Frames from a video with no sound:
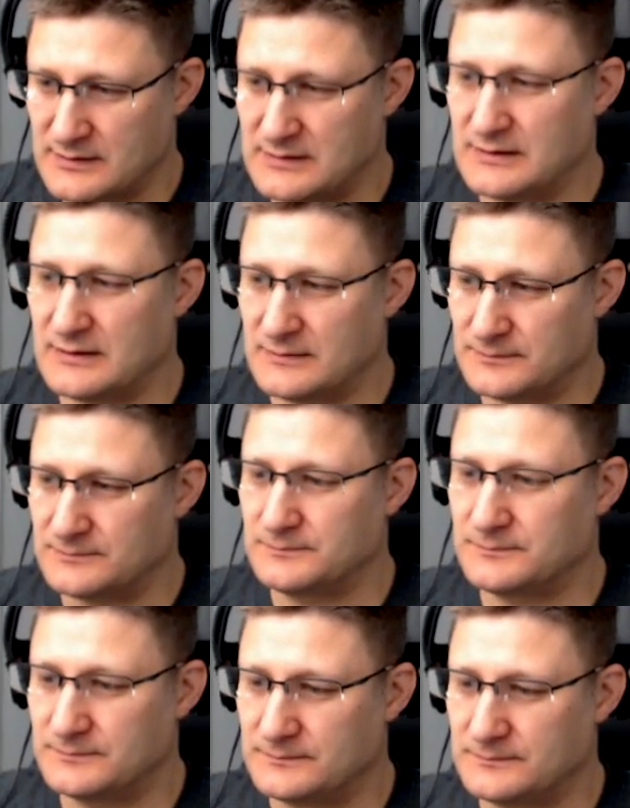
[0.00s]
Yeah.
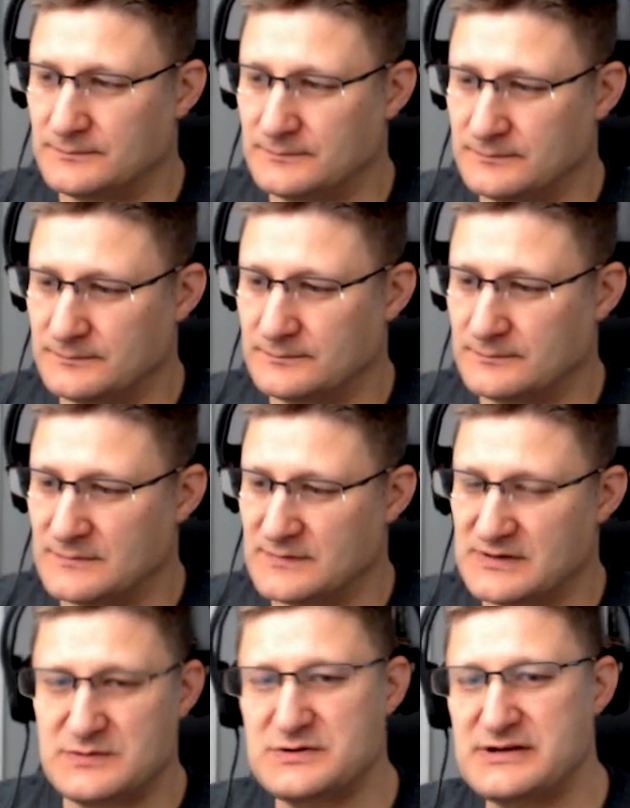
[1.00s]

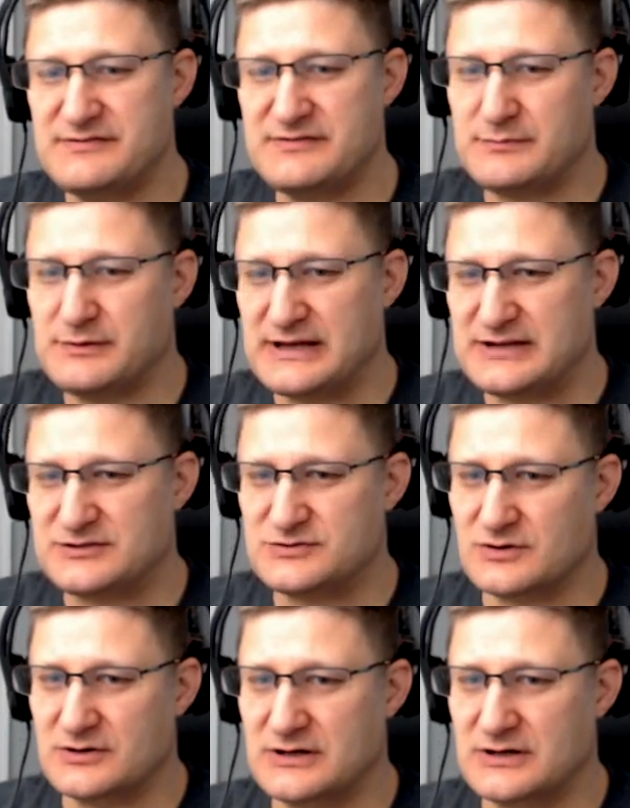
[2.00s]
There were even plans drawn